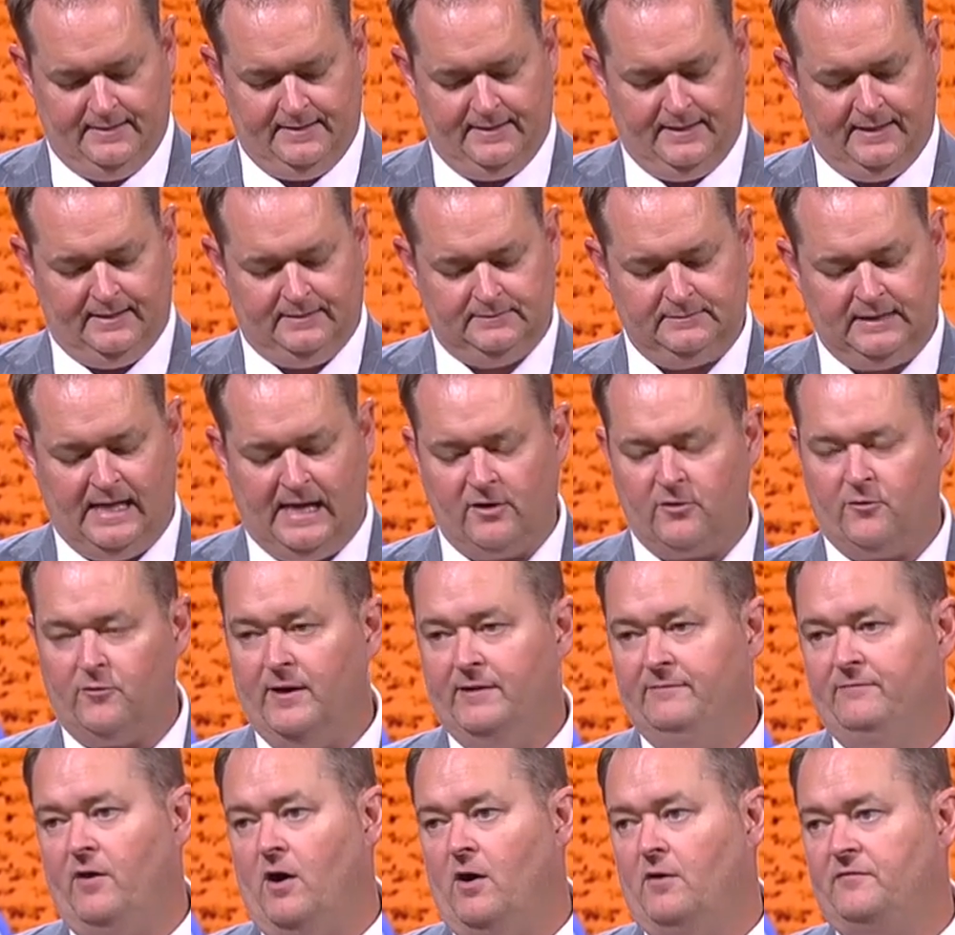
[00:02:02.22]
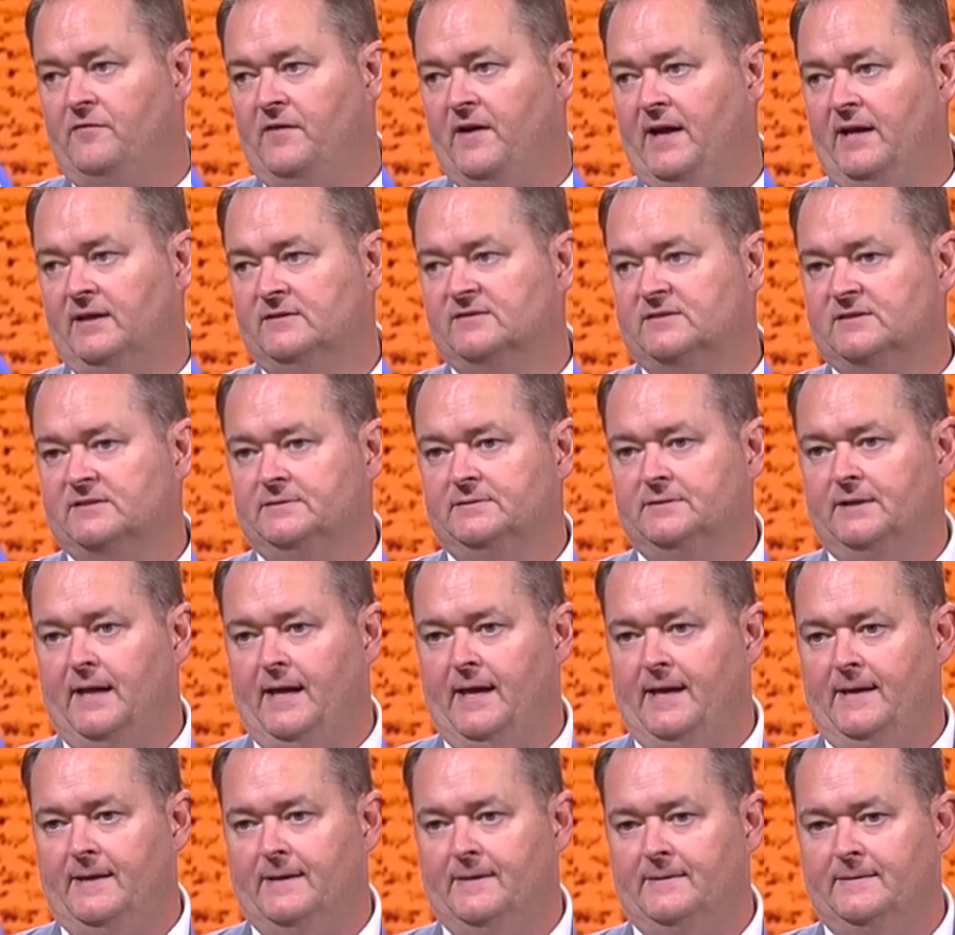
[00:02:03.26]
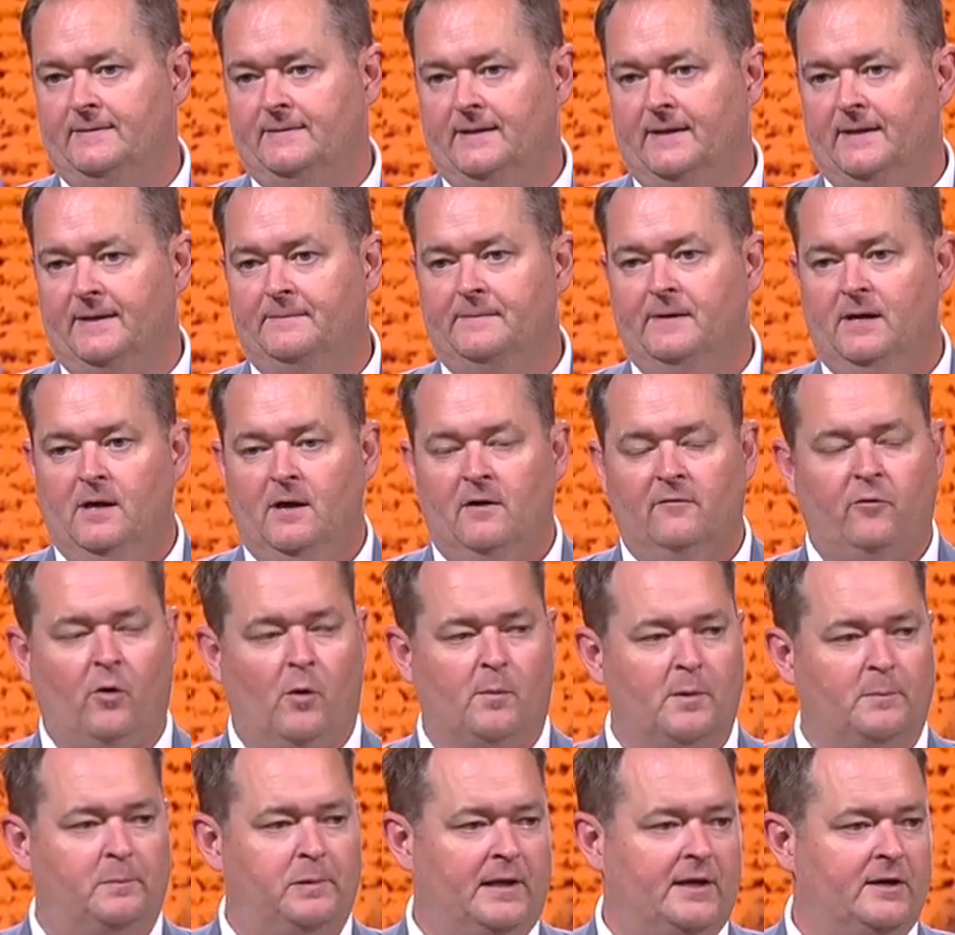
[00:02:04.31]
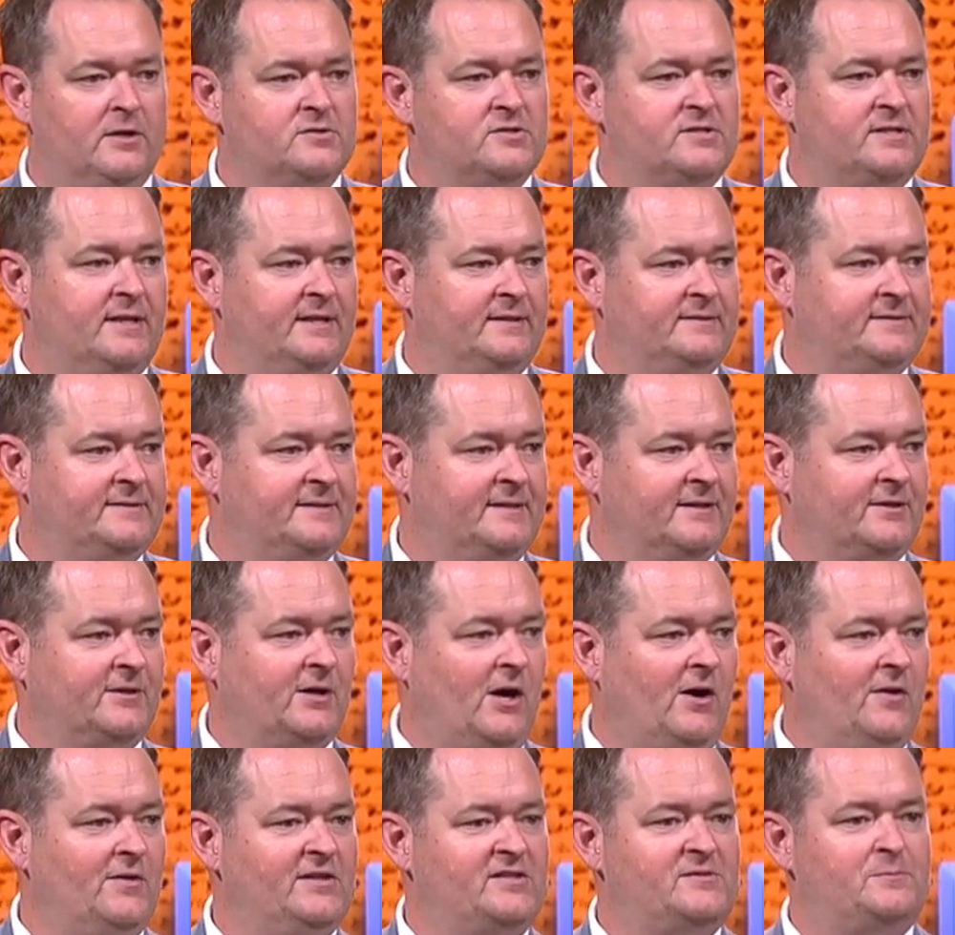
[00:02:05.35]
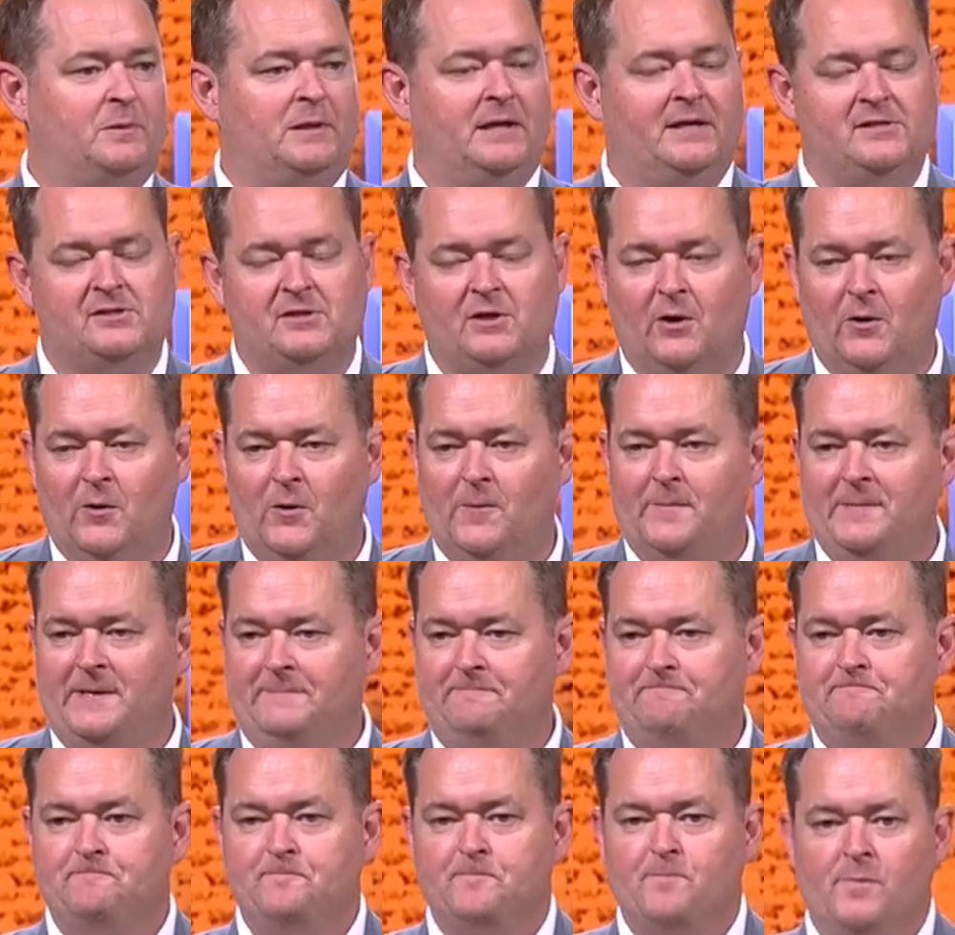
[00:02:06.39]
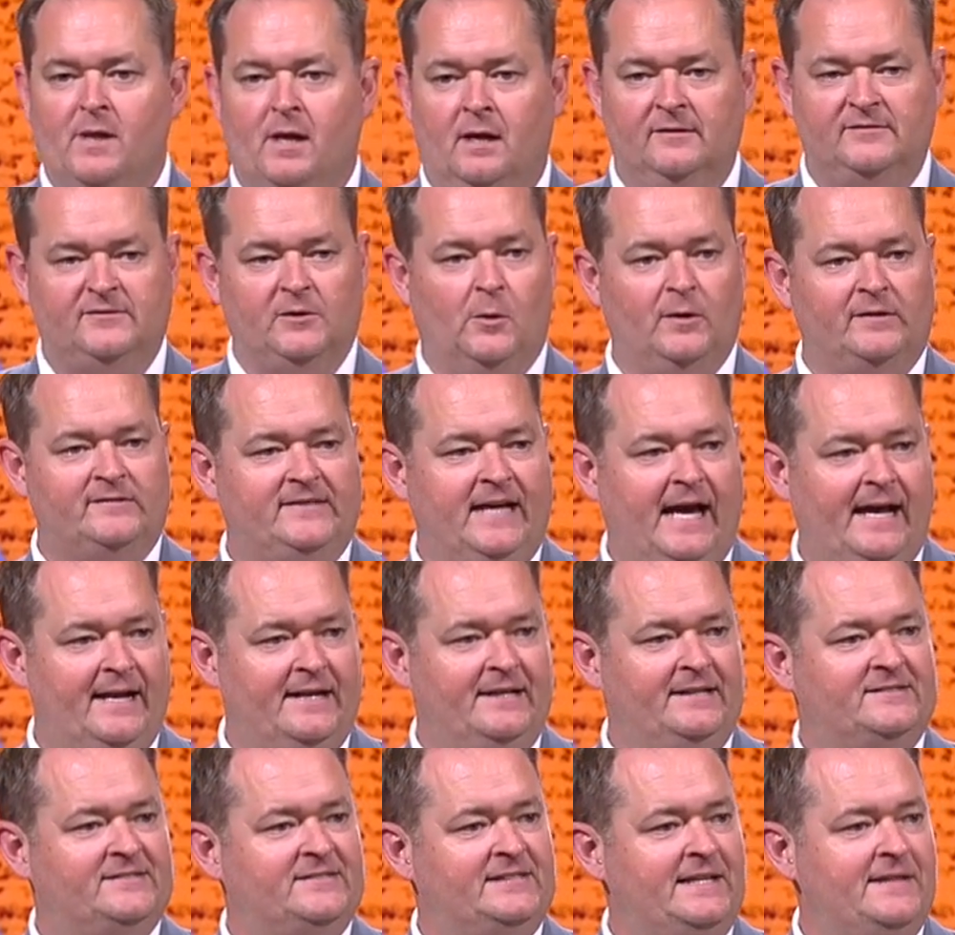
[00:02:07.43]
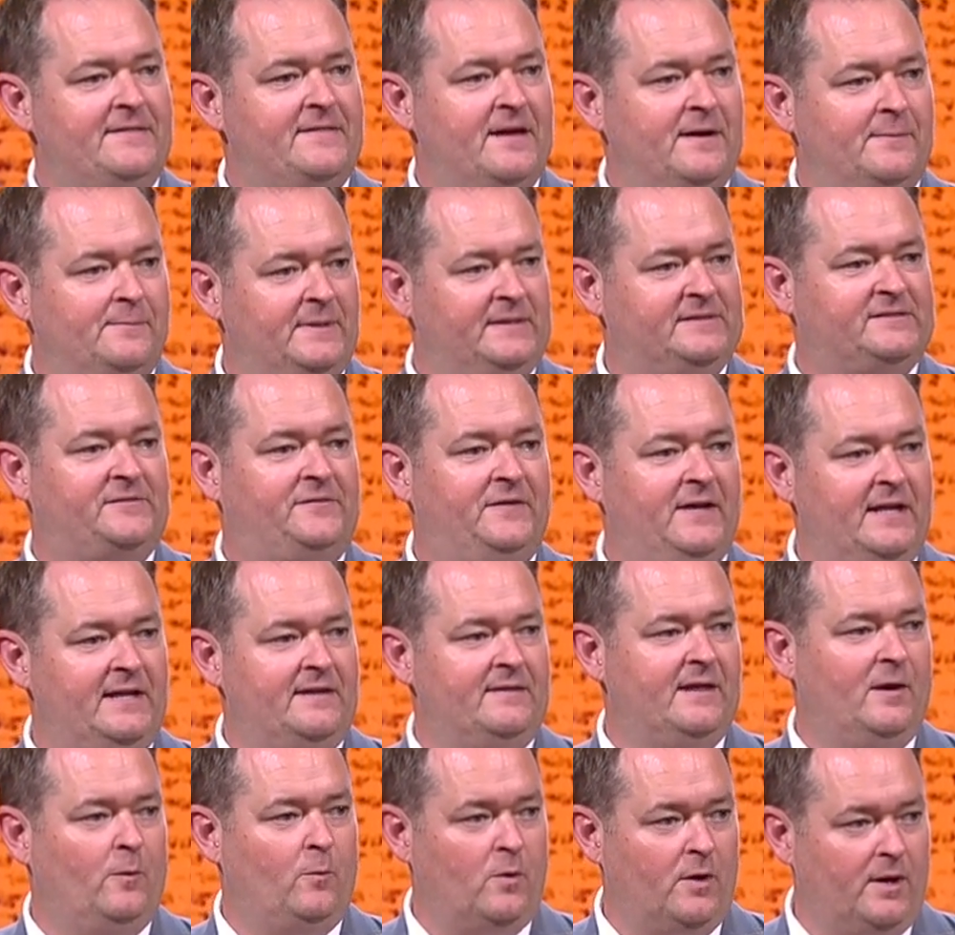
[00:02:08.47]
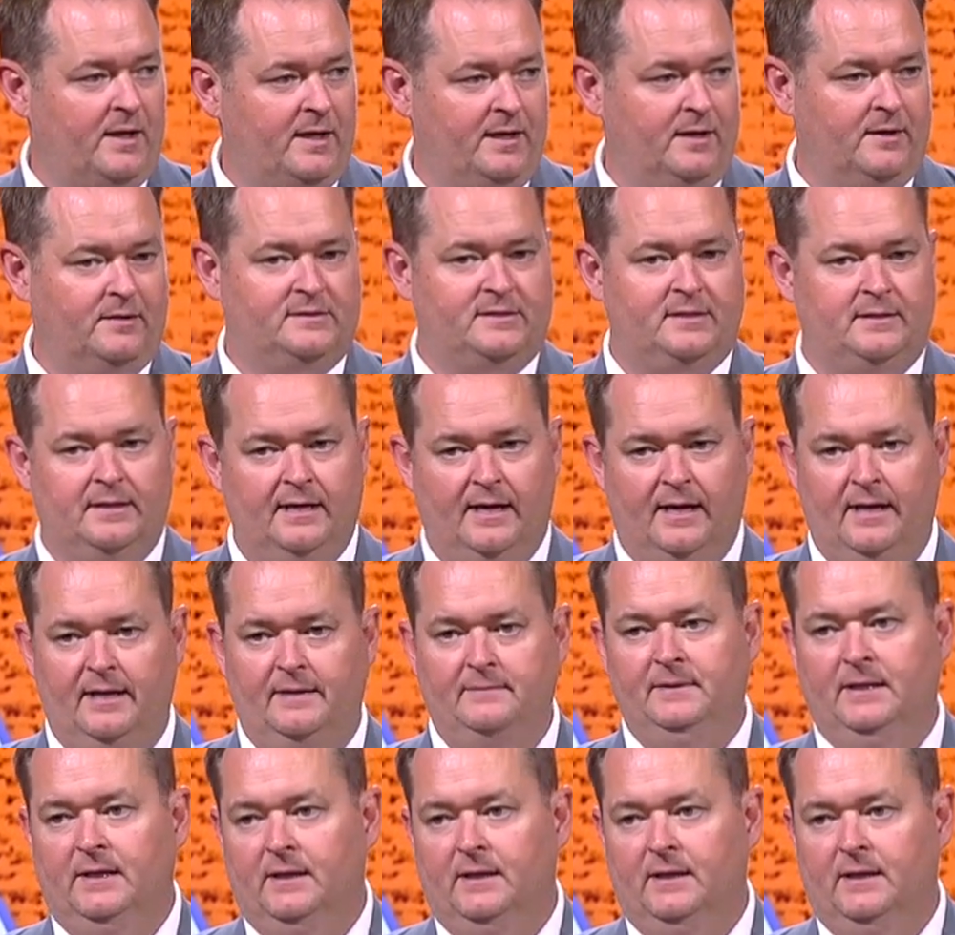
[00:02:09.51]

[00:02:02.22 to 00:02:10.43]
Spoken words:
a lot of great Vol fans and former players that call this place home, and so excited to see them. It's fitting that we're here today